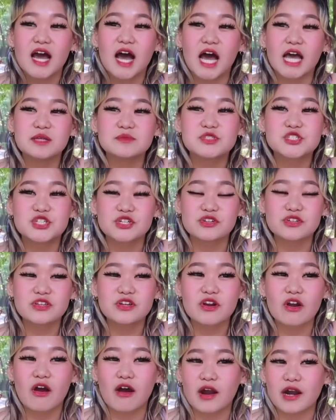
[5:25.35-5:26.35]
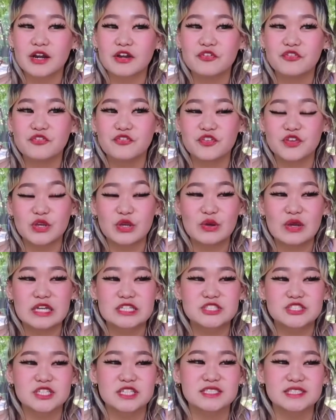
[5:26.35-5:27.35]
I'm sure there are a few.
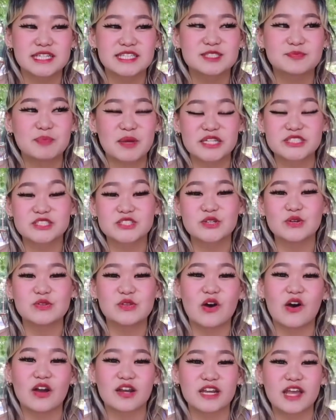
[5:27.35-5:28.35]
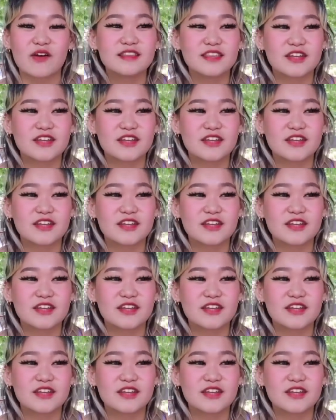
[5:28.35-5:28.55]
It's been so long now.